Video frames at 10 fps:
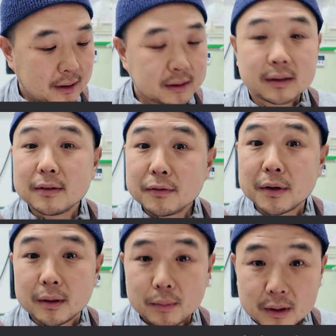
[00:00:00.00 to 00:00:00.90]
is
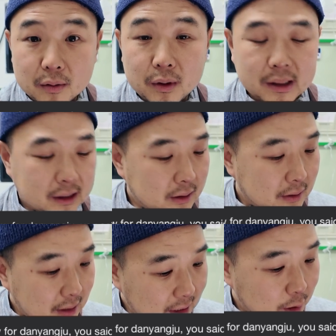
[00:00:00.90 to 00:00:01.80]
different between the
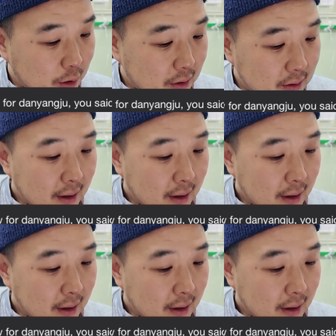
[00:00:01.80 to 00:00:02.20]
stages,